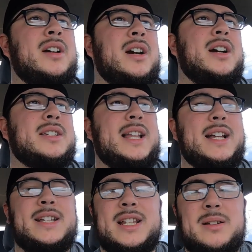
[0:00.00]
uh,
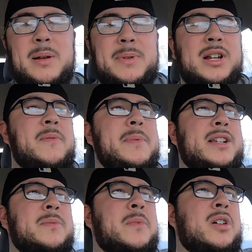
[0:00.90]
slight chance i might be coming
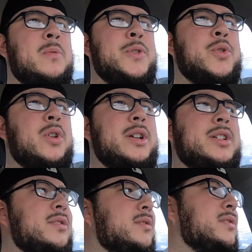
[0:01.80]
back tomorrow with troy
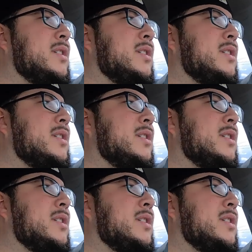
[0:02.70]
too